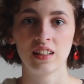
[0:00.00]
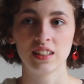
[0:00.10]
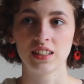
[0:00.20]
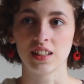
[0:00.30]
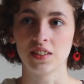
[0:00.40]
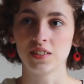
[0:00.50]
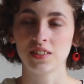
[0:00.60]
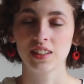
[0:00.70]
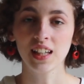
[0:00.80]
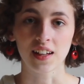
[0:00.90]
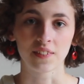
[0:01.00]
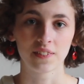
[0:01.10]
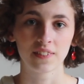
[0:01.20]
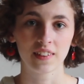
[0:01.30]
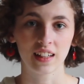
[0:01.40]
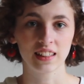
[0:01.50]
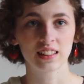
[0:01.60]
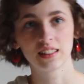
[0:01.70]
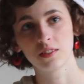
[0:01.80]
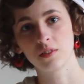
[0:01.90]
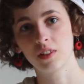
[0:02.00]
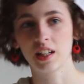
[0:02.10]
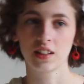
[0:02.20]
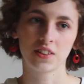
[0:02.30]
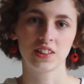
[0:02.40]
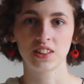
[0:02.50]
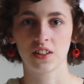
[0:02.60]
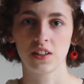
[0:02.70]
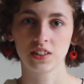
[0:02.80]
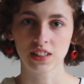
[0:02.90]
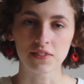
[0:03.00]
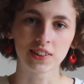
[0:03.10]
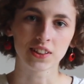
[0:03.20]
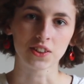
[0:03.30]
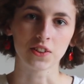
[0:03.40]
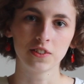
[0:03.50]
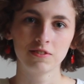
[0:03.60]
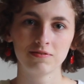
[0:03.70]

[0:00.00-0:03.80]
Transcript: So yeah, that's when I learned to sew. I was seven years old.